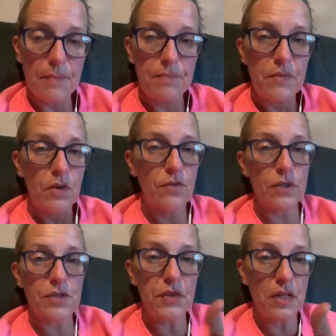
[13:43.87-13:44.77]
first
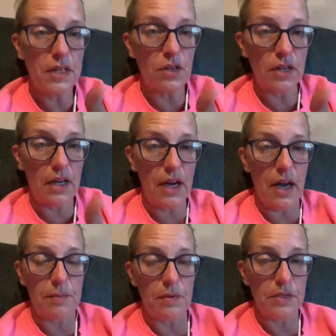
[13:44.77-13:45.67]
of all, either get a high
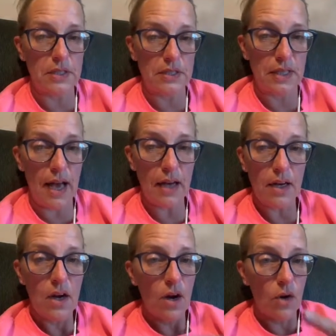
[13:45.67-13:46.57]
protein snack
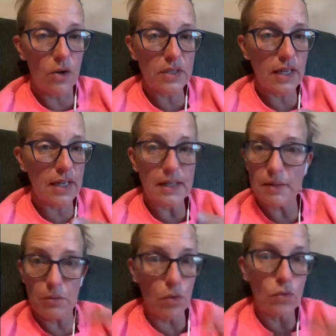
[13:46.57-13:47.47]
or secondly,
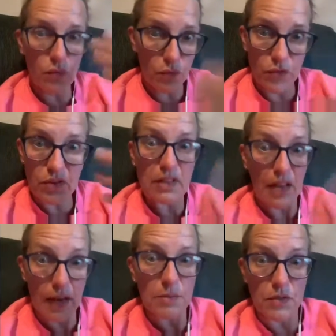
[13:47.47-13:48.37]
move the
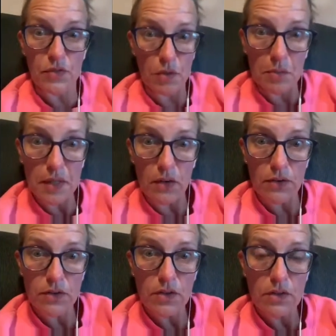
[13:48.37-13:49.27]
times of your
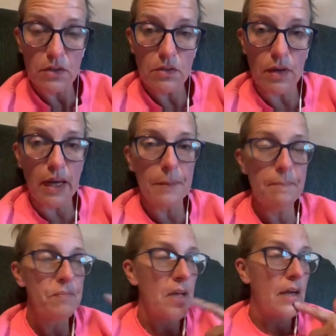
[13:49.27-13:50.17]
meals, right?
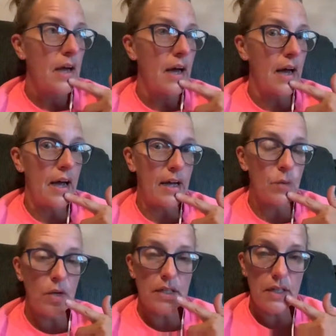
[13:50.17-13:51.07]
I had
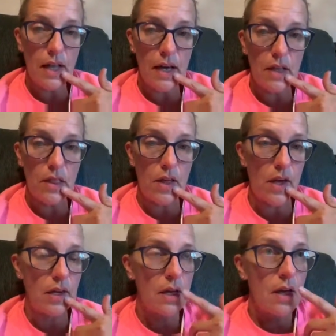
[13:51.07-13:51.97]
one client that
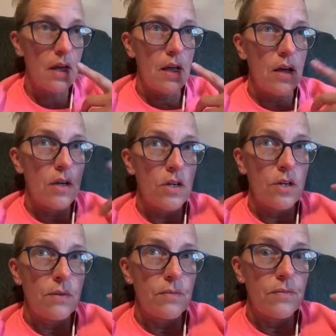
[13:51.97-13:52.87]

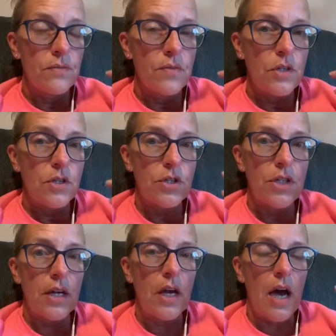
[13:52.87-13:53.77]
she's
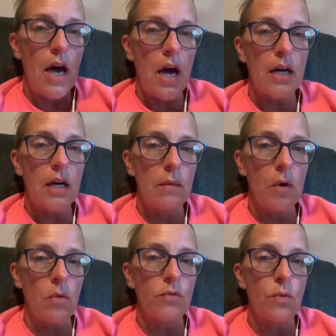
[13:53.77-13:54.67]
like, I come
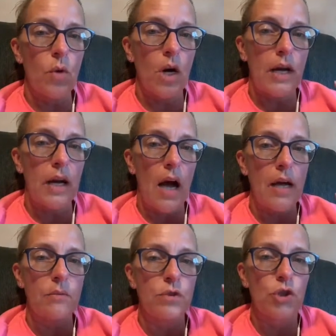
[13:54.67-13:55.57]
home from work and I
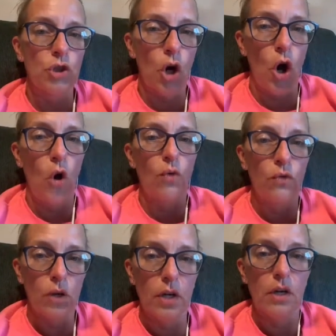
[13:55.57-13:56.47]
am so
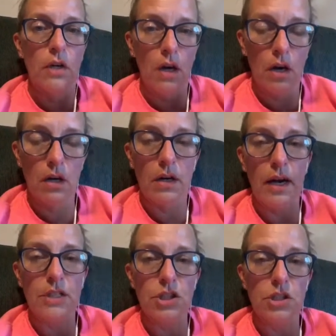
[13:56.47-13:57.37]
freaking hungry. I
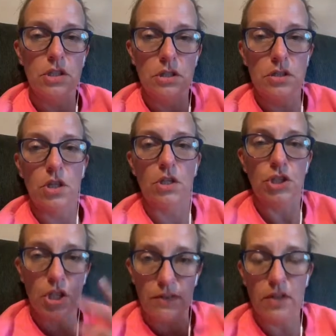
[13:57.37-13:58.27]
just start
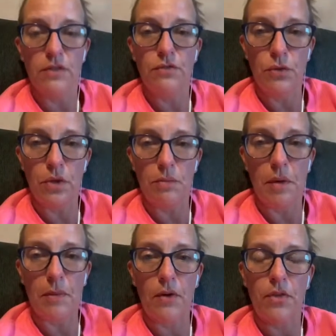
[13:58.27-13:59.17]
shoveling food in my mouth.